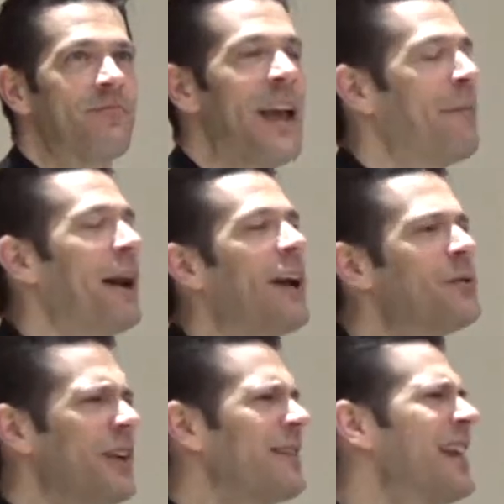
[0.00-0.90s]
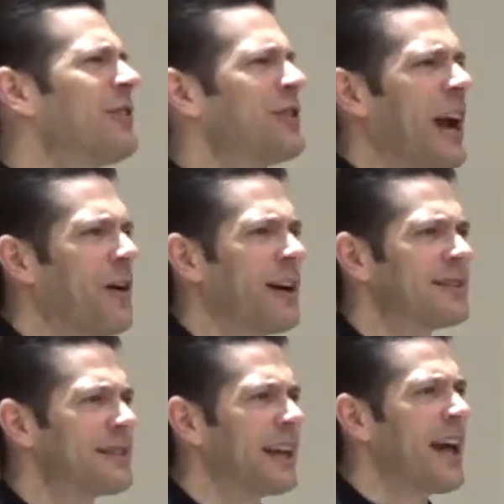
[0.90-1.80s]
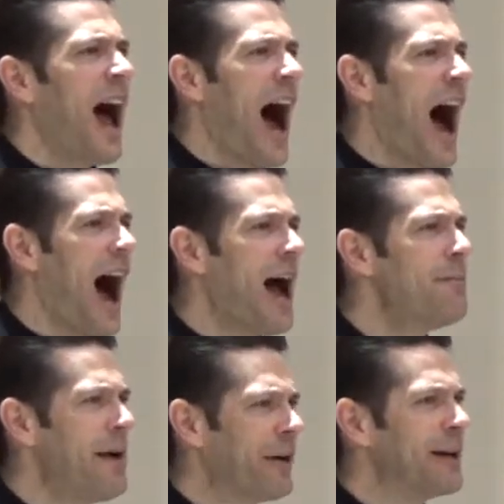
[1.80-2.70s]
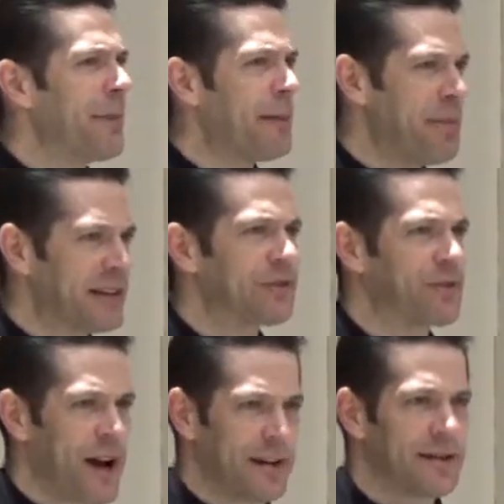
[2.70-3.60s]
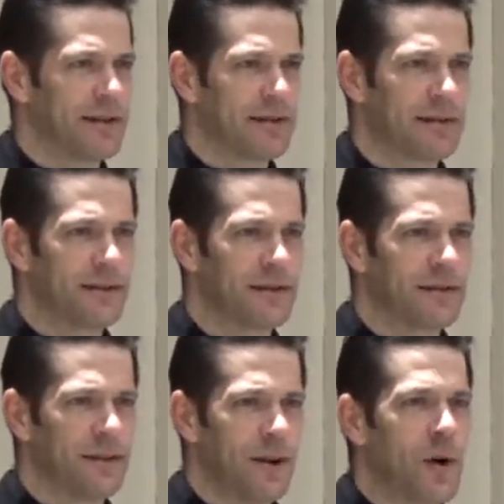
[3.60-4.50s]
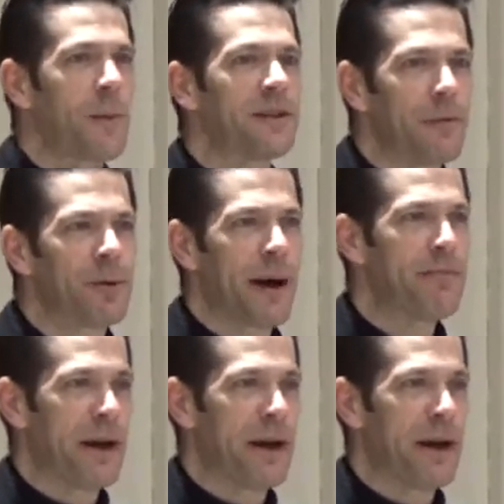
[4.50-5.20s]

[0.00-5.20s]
yeah, but it's not just eros, like, I married my best friend, or I'm in love with my